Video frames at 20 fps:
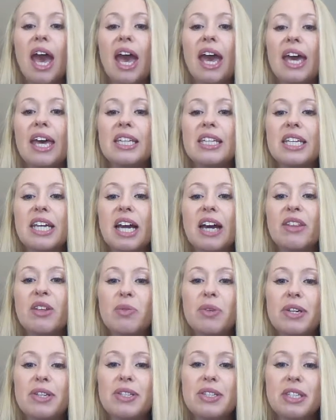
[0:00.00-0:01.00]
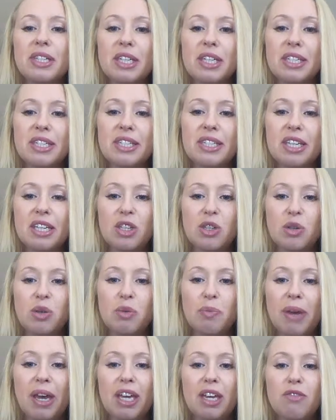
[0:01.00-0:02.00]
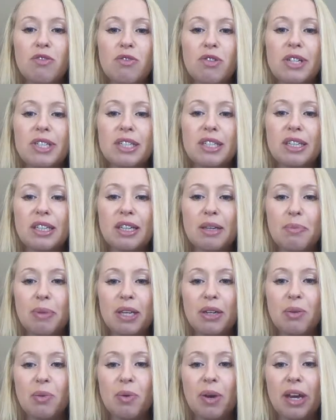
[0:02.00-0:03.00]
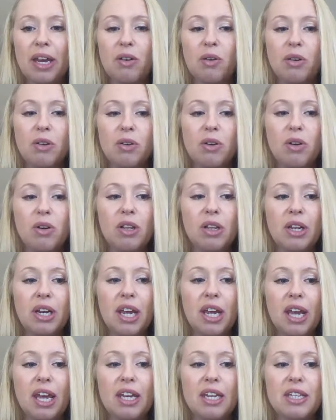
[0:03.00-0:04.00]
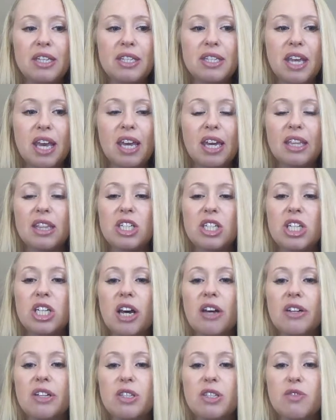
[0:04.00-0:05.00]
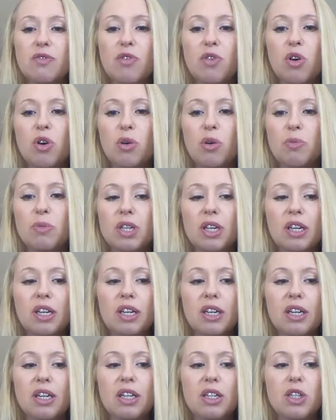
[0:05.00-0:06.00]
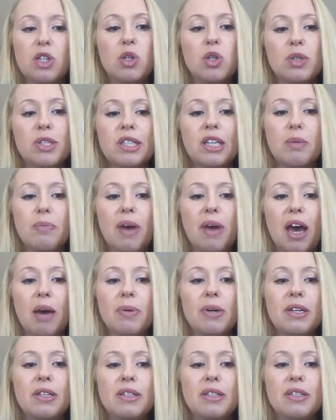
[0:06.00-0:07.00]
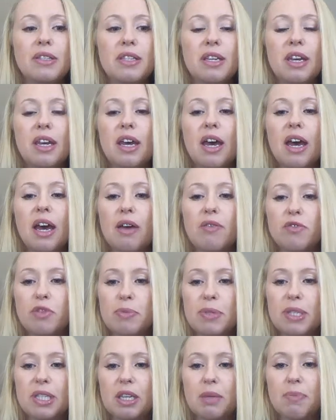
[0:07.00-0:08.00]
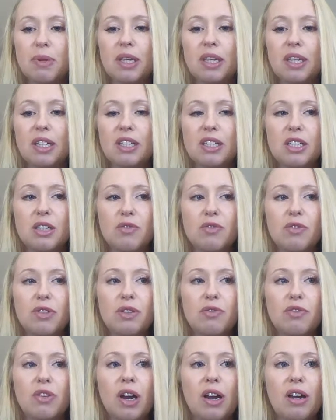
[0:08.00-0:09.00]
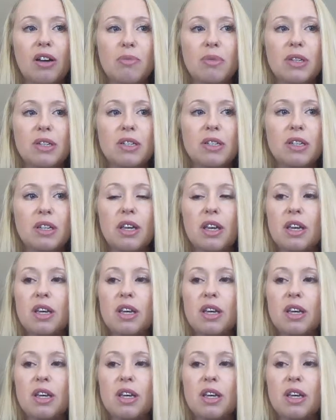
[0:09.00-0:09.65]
And the other reason is that you may have recently been away on holidays and the child child has formed uh, new sleep habits um, from sleeping in a different environment.